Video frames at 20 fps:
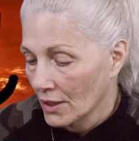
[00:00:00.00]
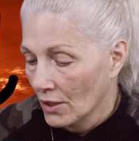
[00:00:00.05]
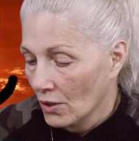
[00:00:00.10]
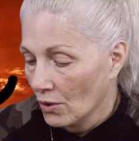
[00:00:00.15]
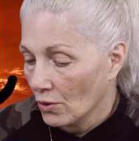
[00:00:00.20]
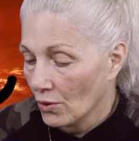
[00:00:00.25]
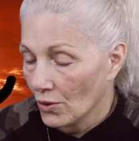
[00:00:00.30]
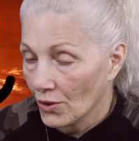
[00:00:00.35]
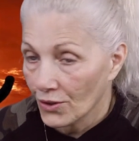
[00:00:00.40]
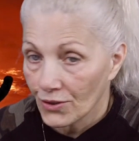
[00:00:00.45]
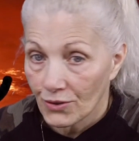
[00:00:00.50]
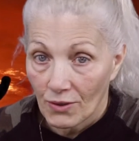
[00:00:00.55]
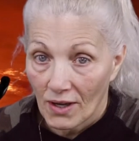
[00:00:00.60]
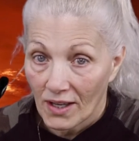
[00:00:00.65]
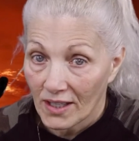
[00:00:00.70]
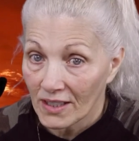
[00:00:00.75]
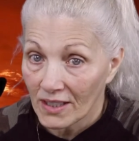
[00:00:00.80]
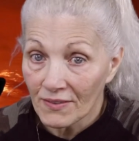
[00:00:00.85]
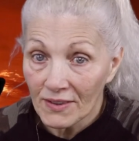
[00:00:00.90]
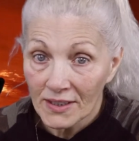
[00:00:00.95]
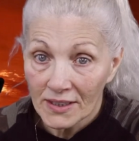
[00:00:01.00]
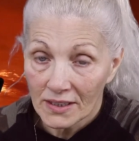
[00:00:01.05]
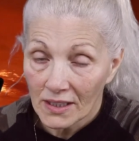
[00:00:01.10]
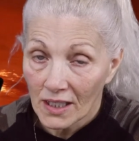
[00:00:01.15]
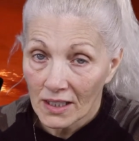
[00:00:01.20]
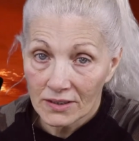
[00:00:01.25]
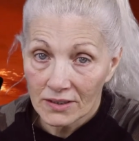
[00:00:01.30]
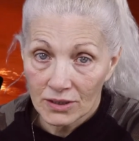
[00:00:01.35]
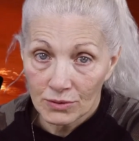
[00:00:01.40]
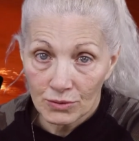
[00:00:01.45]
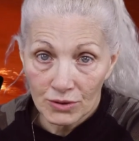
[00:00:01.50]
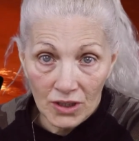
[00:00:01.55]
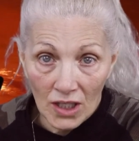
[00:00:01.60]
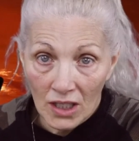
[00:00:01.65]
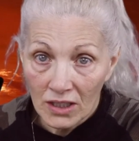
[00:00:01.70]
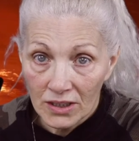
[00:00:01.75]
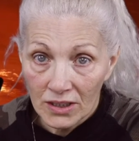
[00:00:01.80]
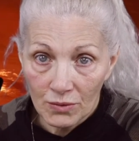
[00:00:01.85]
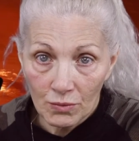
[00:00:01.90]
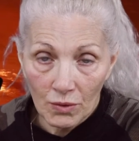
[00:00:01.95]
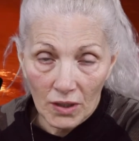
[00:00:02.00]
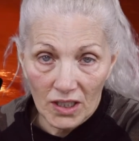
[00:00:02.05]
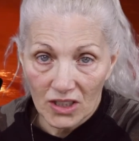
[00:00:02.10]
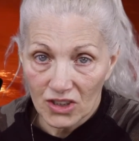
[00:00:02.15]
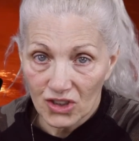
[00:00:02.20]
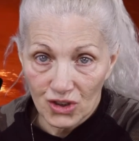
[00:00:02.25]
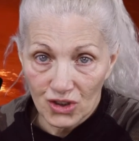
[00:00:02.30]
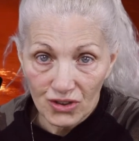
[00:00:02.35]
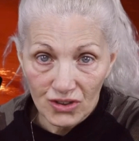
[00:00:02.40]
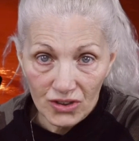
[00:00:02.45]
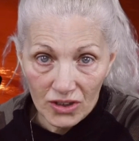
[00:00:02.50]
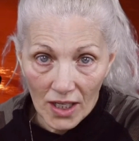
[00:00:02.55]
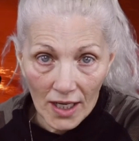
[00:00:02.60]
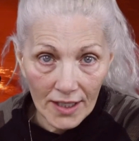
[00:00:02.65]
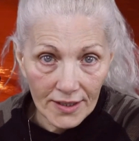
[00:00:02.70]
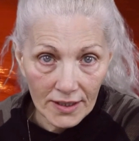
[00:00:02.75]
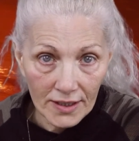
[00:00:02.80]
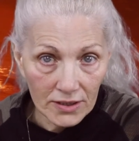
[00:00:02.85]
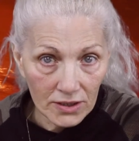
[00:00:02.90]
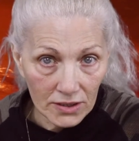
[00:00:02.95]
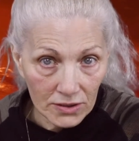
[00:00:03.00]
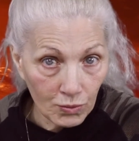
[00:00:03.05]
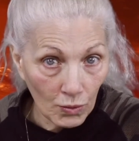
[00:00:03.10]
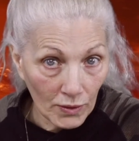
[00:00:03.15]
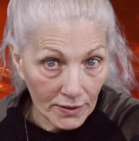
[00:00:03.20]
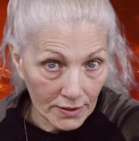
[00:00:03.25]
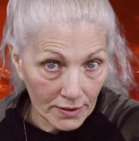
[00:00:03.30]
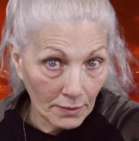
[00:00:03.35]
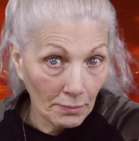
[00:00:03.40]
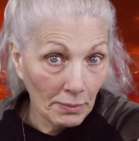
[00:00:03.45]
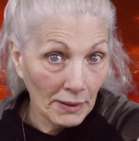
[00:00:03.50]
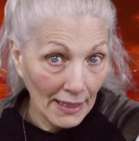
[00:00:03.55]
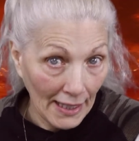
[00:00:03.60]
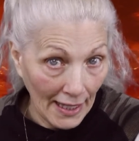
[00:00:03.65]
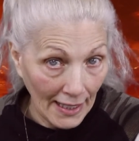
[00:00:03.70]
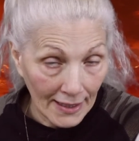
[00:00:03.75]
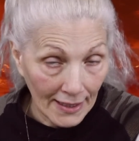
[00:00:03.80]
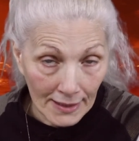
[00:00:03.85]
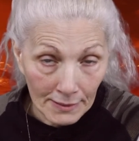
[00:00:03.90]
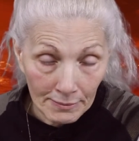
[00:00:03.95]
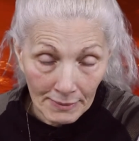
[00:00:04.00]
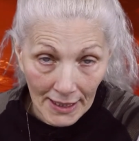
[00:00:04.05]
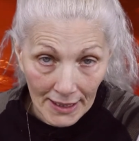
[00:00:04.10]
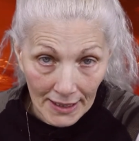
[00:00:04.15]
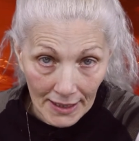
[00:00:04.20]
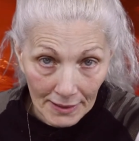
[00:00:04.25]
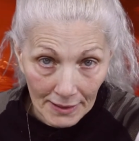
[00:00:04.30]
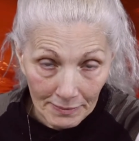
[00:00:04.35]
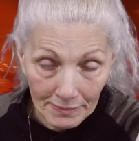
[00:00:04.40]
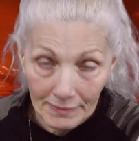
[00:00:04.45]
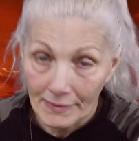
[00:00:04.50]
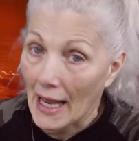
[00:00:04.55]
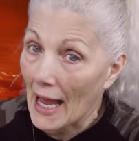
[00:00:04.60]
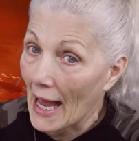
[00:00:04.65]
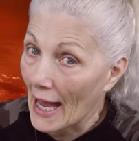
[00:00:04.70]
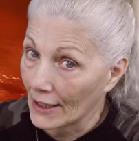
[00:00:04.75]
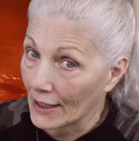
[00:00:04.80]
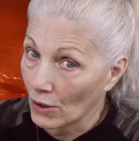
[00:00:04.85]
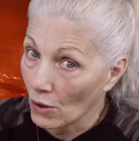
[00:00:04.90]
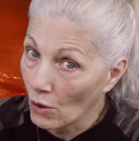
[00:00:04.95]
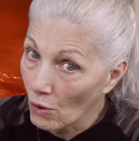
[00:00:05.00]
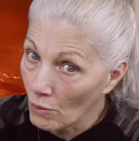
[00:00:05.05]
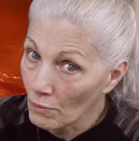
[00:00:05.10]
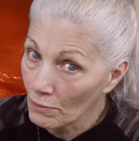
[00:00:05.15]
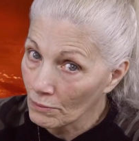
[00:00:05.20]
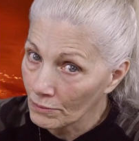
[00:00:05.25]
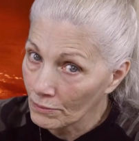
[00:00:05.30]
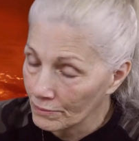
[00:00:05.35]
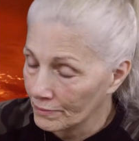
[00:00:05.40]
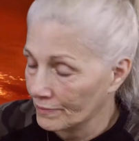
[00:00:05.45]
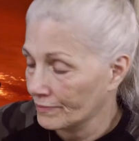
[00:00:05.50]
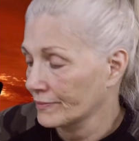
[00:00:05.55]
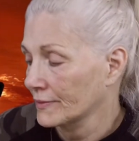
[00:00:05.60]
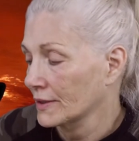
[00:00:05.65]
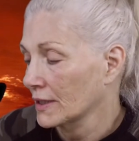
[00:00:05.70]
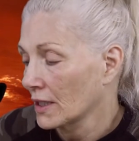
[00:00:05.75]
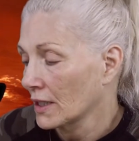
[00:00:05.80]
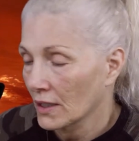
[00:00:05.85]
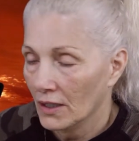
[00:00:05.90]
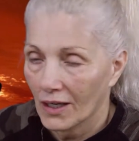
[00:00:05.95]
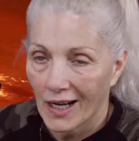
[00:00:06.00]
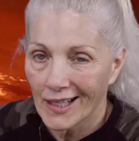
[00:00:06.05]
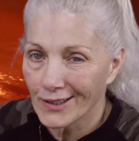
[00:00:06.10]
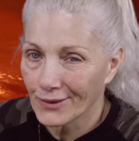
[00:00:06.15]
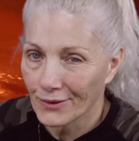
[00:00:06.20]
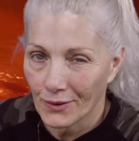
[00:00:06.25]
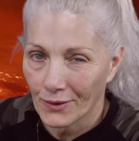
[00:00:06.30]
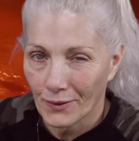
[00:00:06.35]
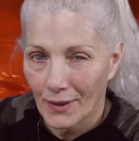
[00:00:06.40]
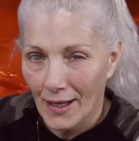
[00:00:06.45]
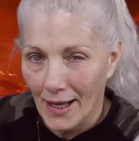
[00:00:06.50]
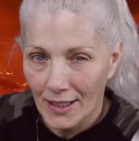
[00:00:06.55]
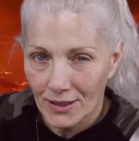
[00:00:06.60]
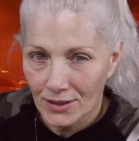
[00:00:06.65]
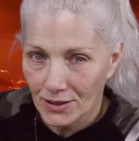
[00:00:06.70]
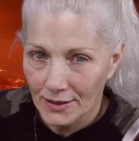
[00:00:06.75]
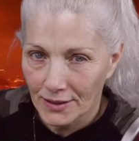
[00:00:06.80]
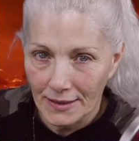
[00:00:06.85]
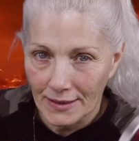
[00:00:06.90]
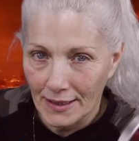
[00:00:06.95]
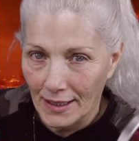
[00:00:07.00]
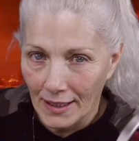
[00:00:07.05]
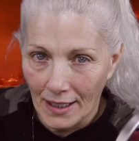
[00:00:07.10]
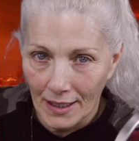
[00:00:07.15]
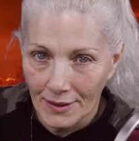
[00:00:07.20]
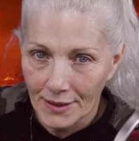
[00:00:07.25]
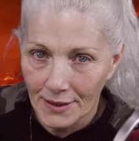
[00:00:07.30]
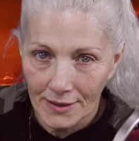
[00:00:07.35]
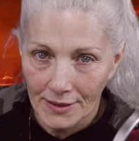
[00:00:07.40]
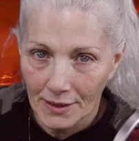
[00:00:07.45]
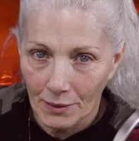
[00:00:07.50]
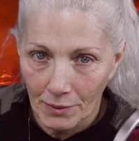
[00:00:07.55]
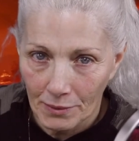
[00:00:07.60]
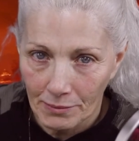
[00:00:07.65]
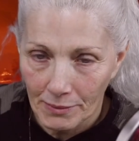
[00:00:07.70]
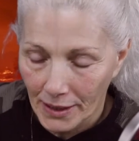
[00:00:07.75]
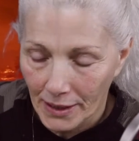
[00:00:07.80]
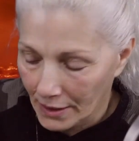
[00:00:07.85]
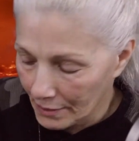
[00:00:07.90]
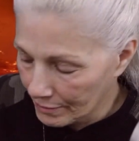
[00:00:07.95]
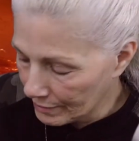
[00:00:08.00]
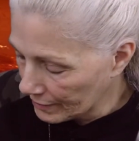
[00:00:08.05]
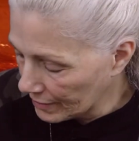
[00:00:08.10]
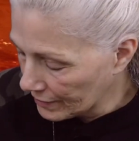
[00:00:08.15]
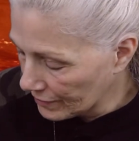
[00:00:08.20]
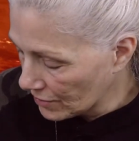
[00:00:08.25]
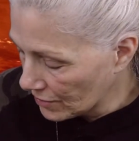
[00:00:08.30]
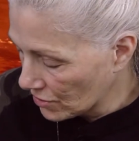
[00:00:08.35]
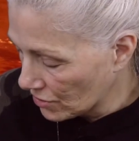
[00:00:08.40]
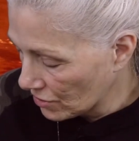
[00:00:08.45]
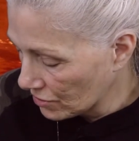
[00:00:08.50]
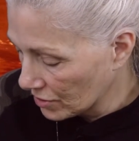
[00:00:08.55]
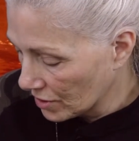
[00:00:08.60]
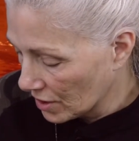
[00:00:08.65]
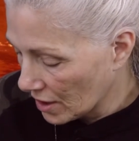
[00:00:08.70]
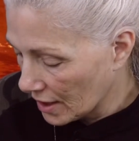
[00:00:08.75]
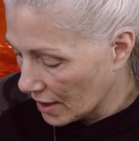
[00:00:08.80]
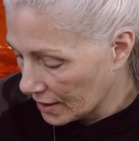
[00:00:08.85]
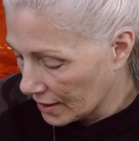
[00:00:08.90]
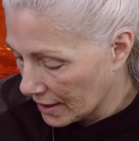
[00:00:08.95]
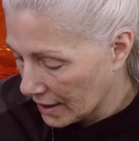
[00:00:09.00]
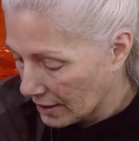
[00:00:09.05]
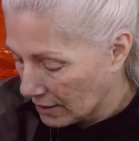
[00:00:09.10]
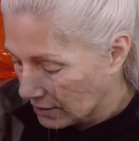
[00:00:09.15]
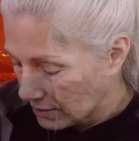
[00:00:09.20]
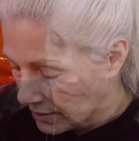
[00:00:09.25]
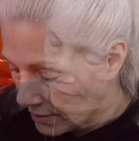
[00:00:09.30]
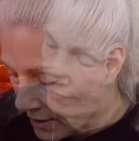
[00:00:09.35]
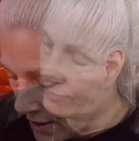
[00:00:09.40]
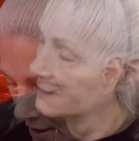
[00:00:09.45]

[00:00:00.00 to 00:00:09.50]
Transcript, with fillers: or you even a younger one, a junior high that just wants to play in makeup at home. I don't know. Actually, I think they wear makeup even in junior high now.